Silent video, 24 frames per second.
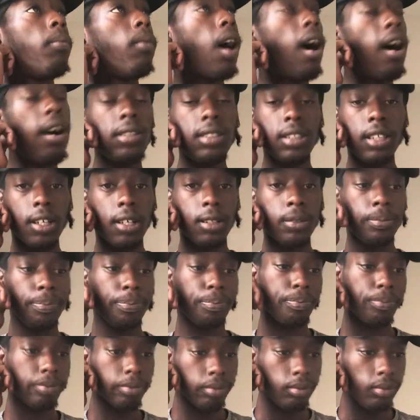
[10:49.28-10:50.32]
Also,
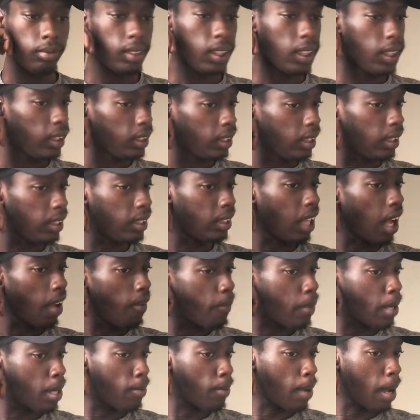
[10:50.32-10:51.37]
since
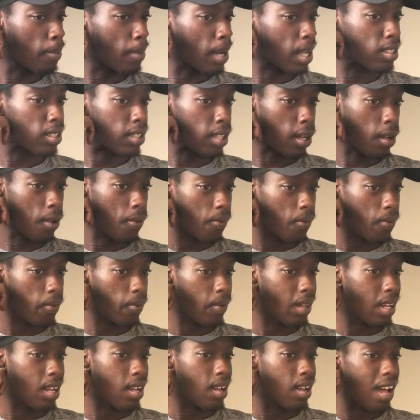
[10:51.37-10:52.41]
I've been by myself,
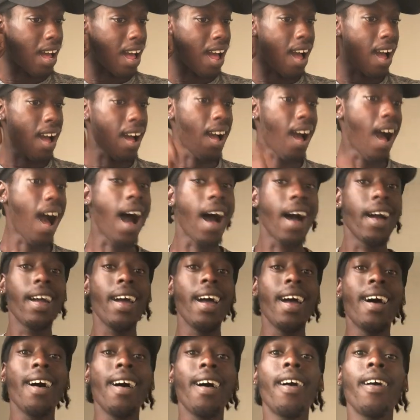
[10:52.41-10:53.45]
I
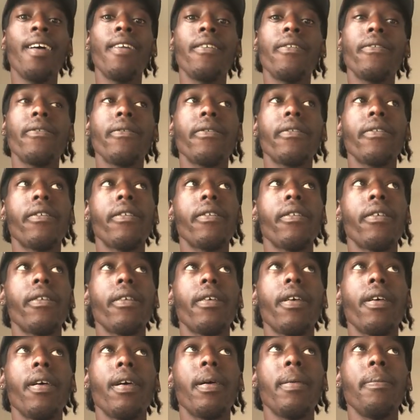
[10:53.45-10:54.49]
have
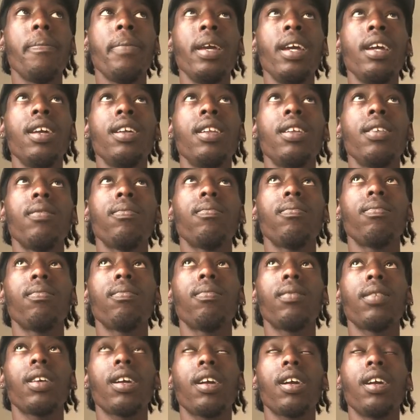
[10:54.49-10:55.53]
been
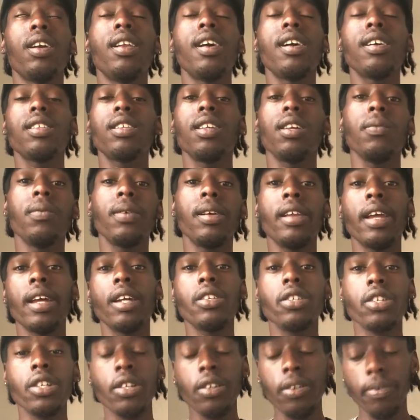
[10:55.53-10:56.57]
connecting with
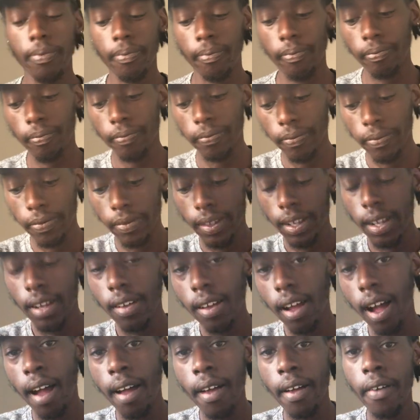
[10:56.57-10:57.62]
nature.
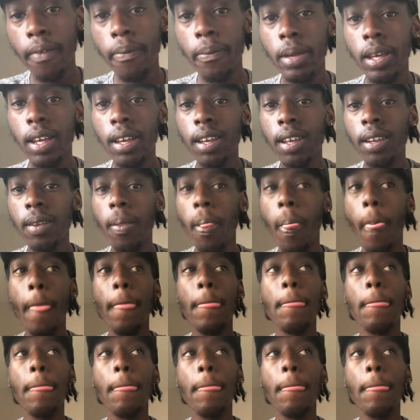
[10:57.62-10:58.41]
I have been